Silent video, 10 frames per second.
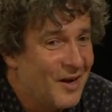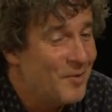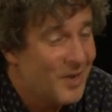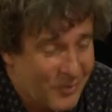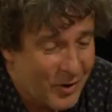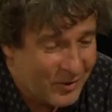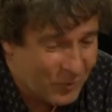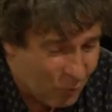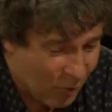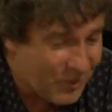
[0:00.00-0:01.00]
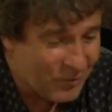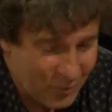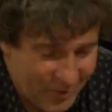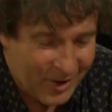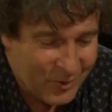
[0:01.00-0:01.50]
I mean, it's
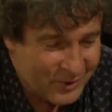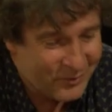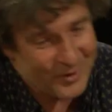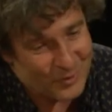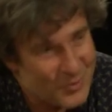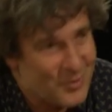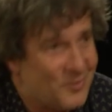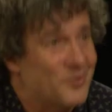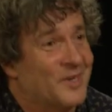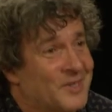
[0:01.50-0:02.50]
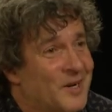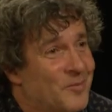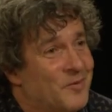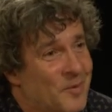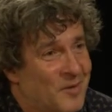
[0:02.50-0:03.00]
wonderful, but I always feel awkward, for
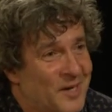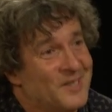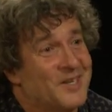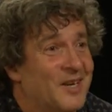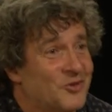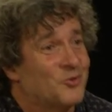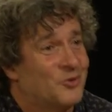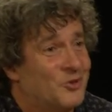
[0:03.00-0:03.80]
example, that my international